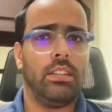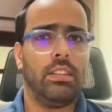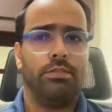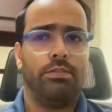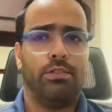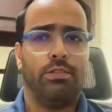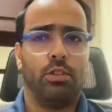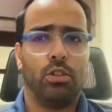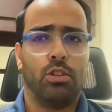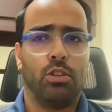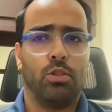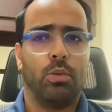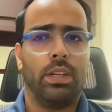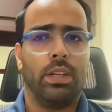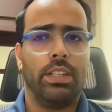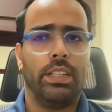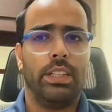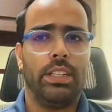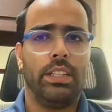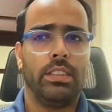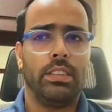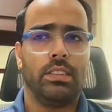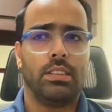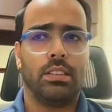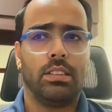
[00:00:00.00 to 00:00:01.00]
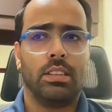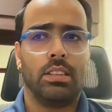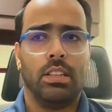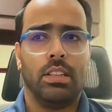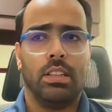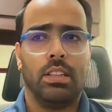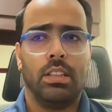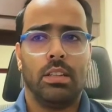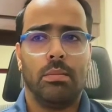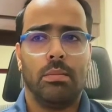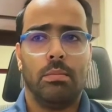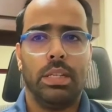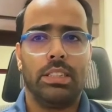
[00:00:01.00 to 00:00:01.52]
the fourth one is
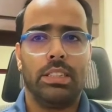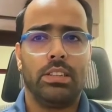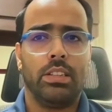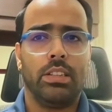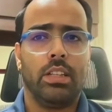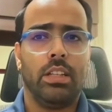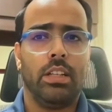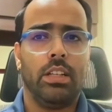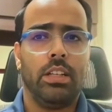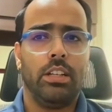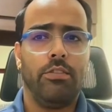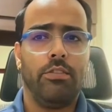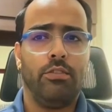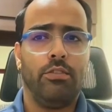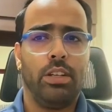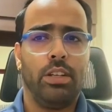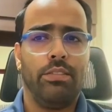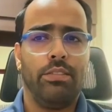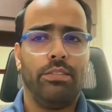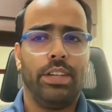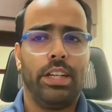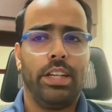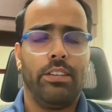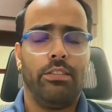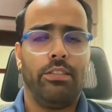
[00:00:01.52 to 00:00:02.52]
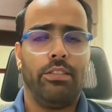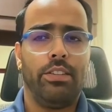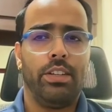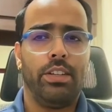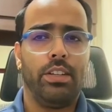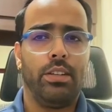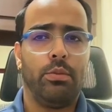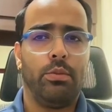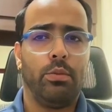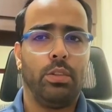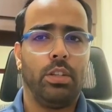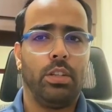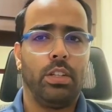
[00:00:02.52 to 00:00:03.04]
basically, if you have
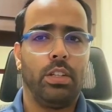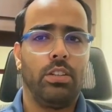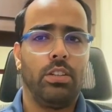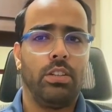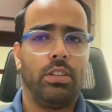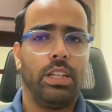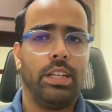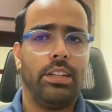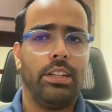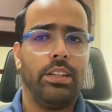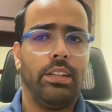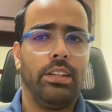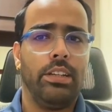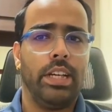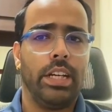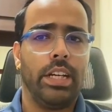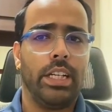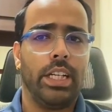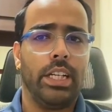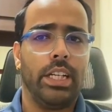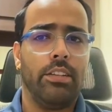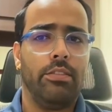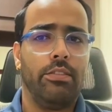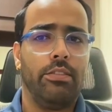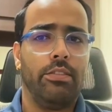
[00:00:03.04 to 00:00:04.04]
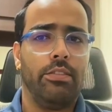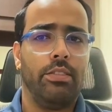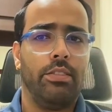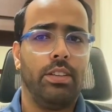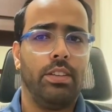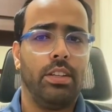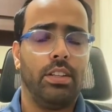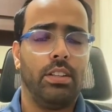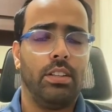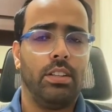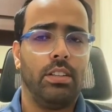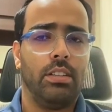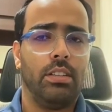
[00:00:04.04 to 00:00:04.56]
never worked on any reactive
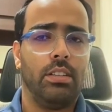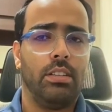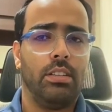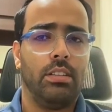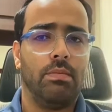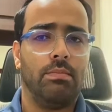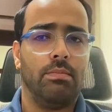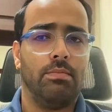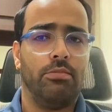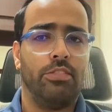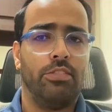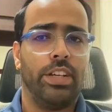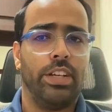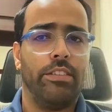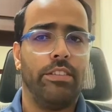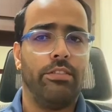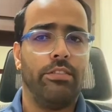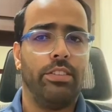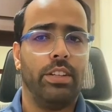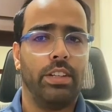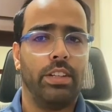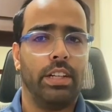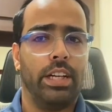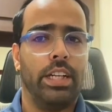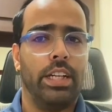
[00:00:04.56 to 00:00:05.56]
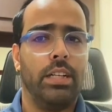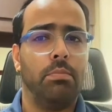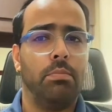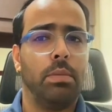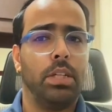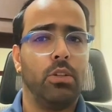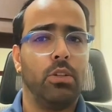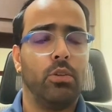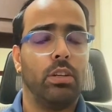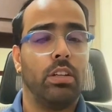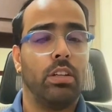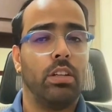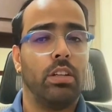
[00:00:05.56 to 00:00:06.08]
framework, right,
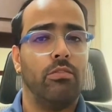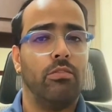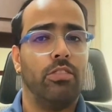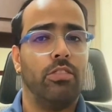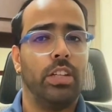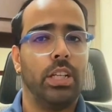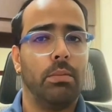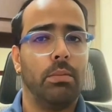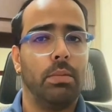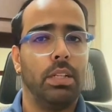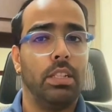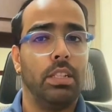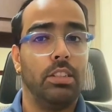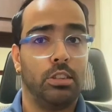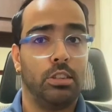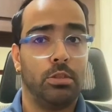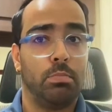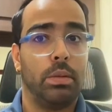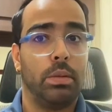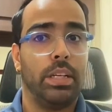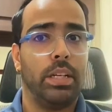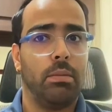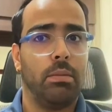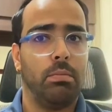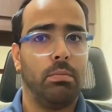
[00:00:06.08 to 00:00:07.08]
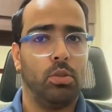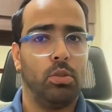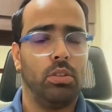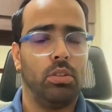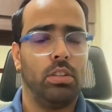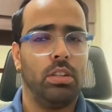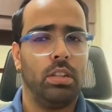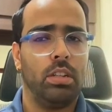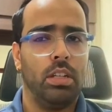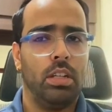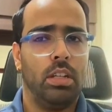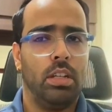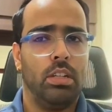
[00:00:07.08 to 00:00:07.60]
but you are comfortable in Spring Boot,
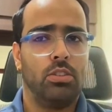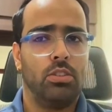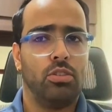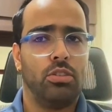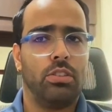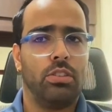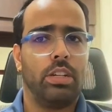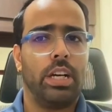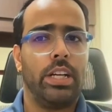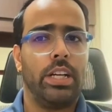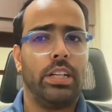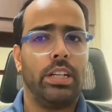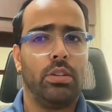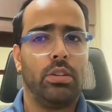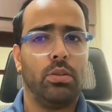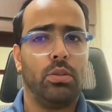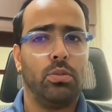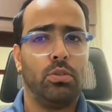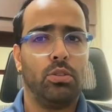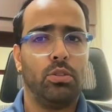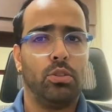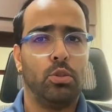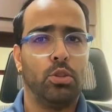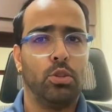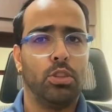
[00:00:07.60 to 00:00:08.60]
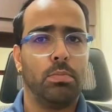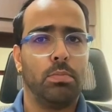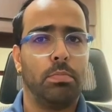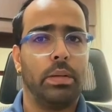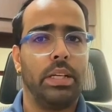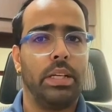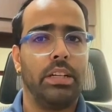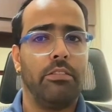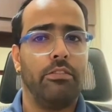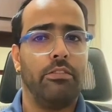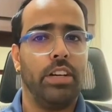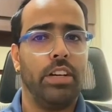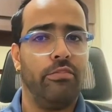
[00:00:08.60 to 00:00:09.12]
so try to do
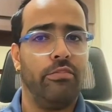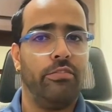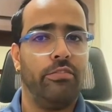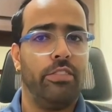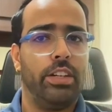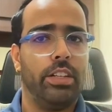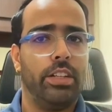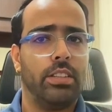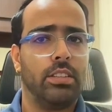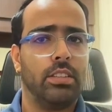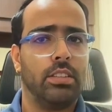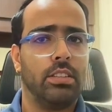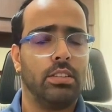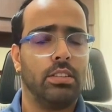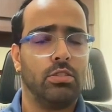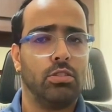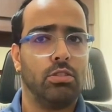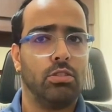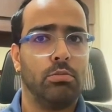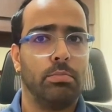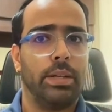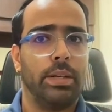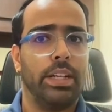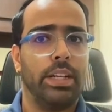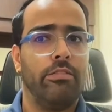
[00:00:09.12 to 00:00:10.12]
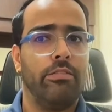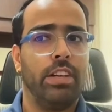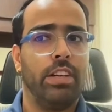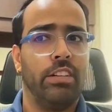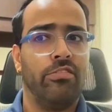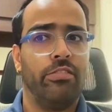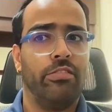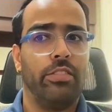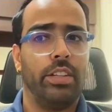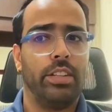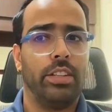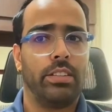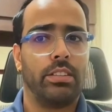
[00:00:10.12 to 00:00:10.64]
Spring Webflux. So Spring
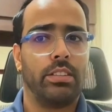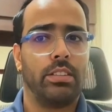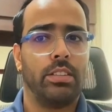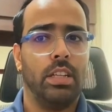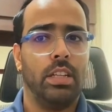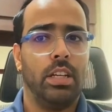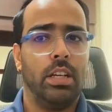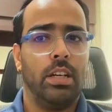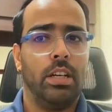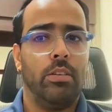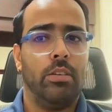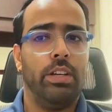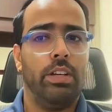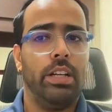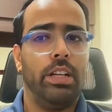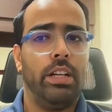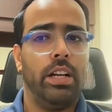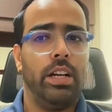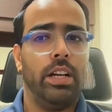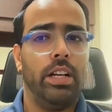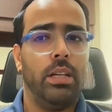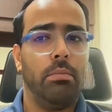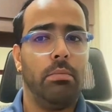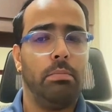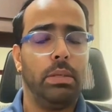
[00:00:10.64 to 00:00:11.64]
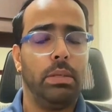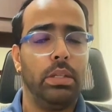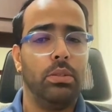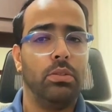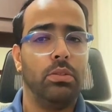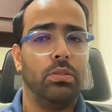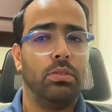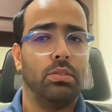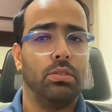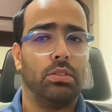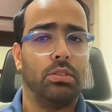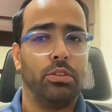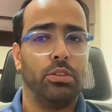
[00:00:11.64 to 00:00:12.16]
Webflux will help
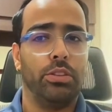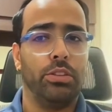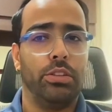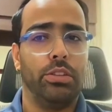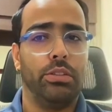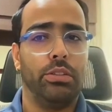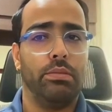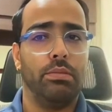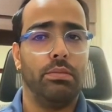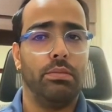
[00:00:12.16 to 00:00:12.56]
you to